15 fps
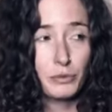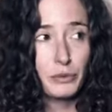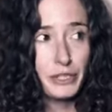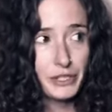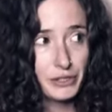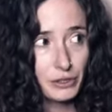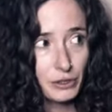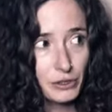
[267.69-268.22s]

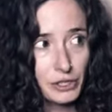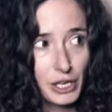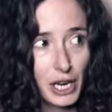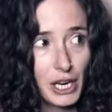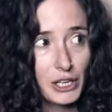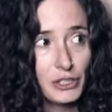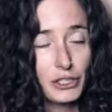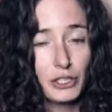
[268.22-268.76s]
Research
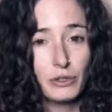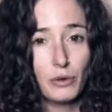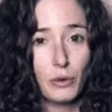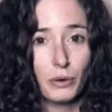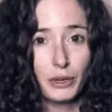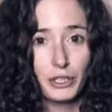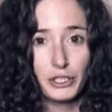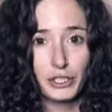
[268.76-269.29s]
ancient
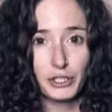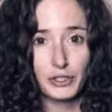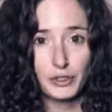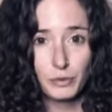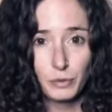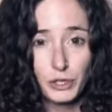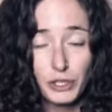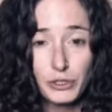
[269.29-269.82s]
origins,
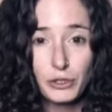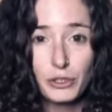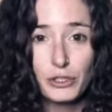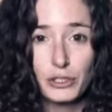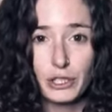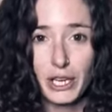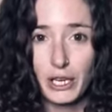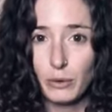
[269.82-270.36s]
research
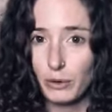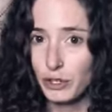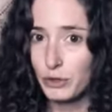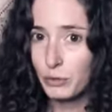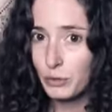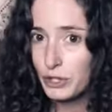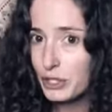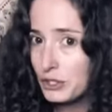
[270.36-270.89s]
language,
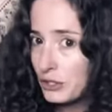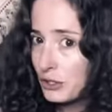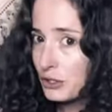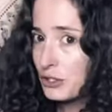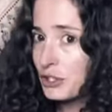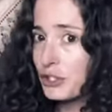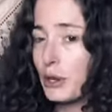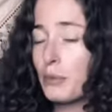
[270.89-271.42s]
research
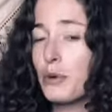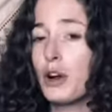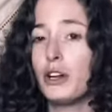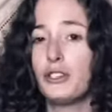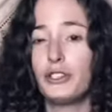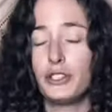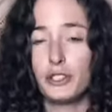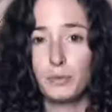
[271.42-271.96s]

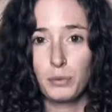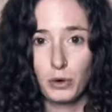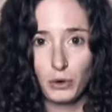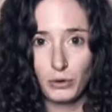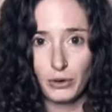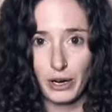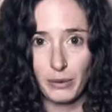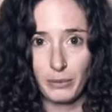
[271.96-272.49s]
subconscious
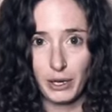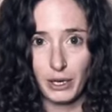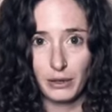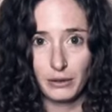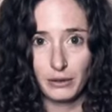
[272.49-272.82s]
programming.